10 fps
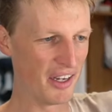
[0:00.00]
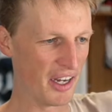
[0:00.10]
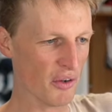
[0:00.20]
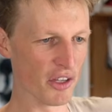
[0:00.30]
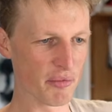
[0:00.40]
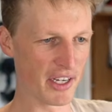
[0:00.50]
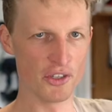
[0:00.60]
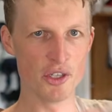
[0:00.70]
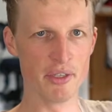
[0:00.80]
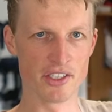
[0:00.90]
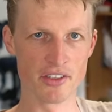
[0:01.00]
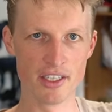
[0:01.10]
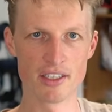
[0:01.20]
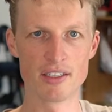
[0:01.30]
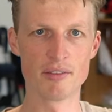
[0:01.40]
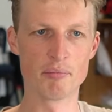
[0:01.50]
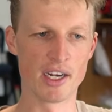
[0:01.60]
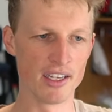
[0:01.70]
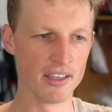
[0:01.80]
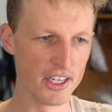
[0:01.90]
In all of my YouTube history,
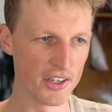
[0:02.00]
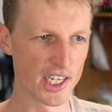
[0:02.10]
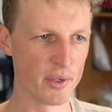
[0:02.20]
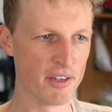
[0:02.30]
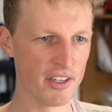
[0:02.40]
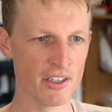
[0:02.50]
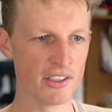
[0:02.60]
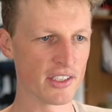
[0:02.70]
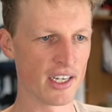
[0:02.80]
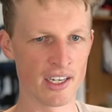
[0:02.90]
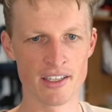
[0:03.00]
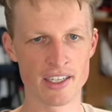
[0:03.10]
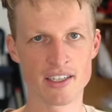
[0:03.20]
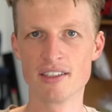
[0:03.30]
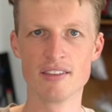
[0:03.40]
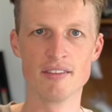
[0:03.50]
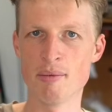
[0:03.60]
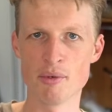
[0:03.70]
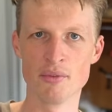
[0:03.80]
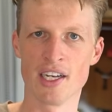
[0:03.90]
my linear actuator videos are like
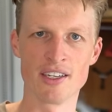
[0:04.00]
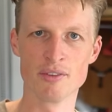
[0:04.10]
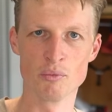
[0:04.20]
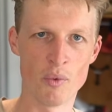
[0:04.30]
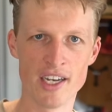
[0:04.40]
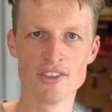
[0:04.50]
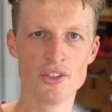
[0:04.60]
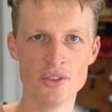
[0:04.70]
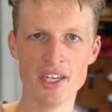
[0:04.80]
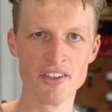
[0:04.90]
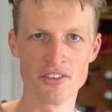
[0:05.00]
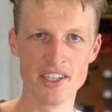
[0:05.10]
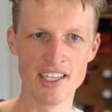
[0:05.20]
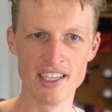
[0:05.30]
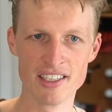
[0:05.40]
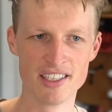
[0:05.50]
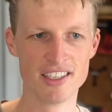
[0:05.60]
1, 2, and 3